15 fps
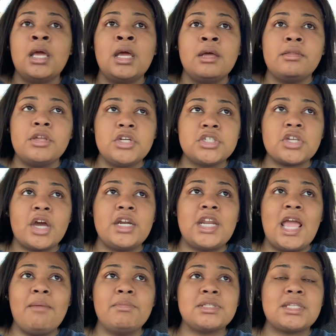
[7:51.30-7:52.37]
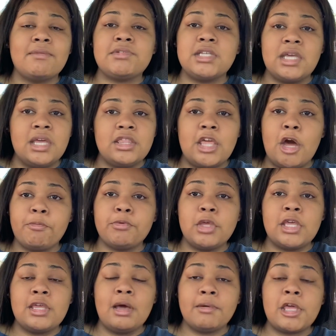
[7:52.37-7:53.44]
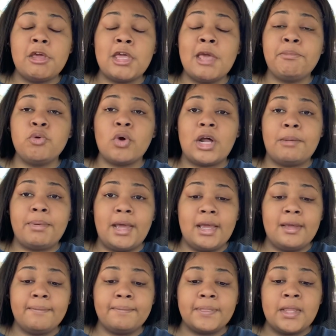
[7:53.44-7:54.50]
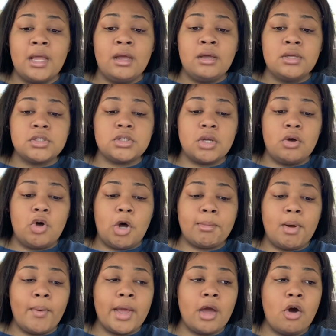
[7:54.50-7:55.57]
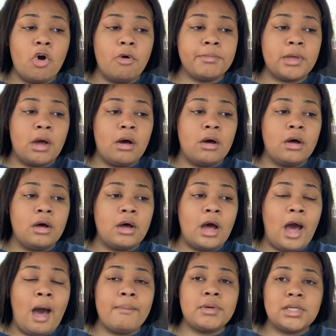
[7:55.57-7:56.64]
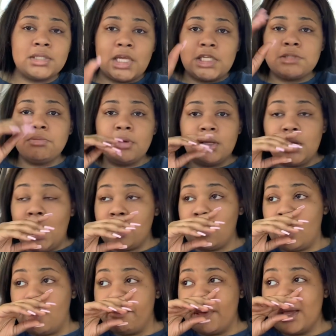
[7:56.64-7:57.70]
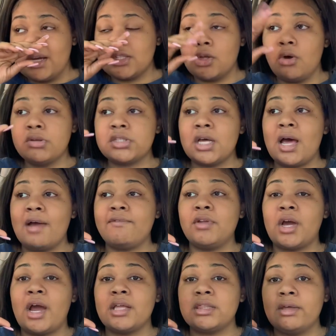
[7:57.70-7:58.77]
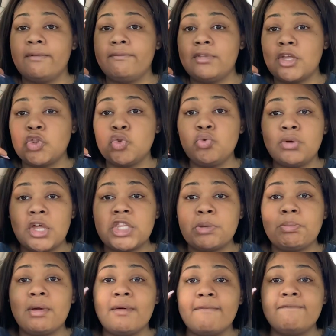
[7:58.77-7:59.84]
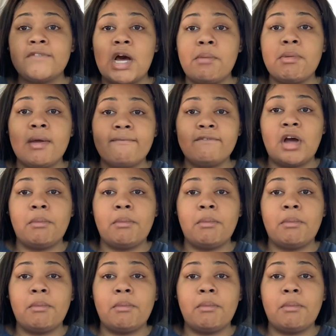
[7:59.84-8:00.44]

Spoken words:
They just start naming stuff to help you keep you out of pain. So on my way home, y'all, I'm just like smelling the alcohol pack because the whole time I feel like I had to do nothing but vomit.